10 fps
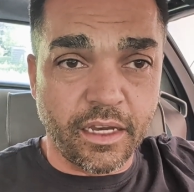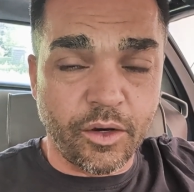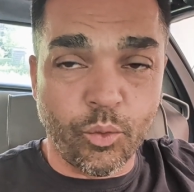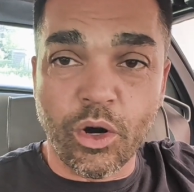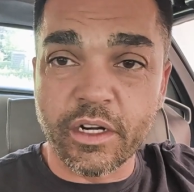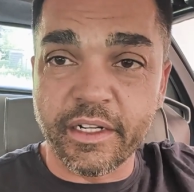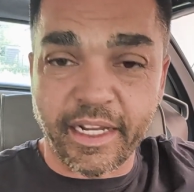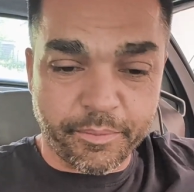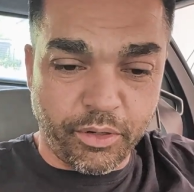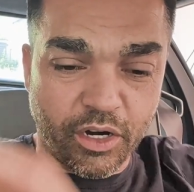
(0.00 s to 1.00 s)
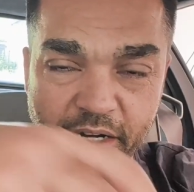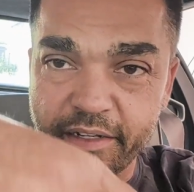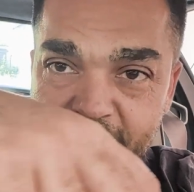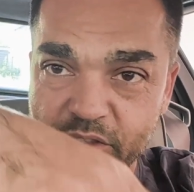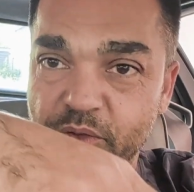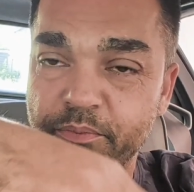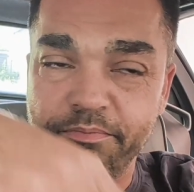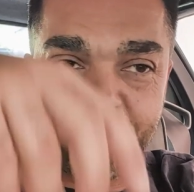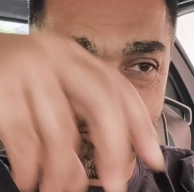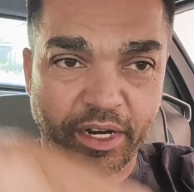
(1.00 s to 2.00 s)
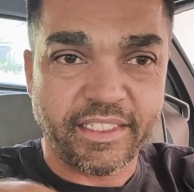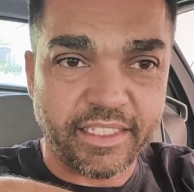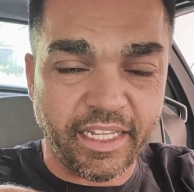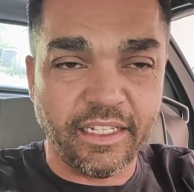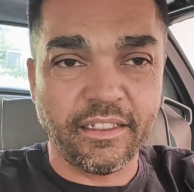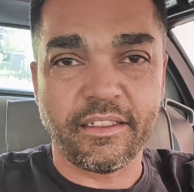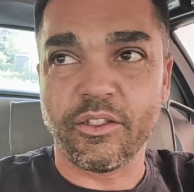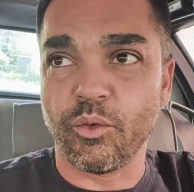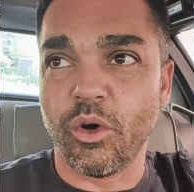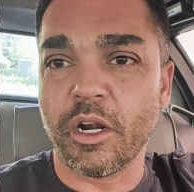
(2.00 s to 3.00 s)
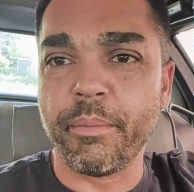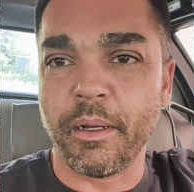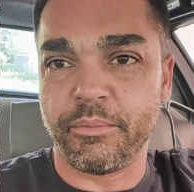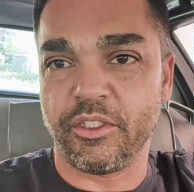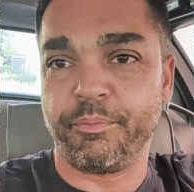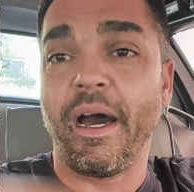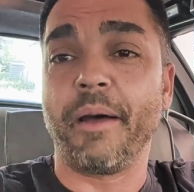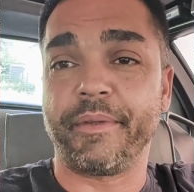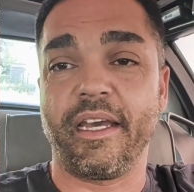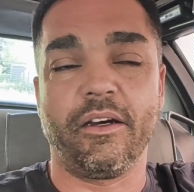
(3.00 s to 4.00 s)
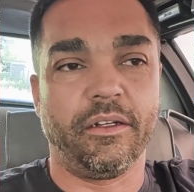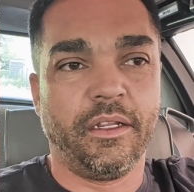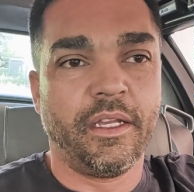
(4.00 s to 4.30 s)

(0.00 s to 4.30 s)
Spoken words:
water neck part that's pressed into the water pump just popped out.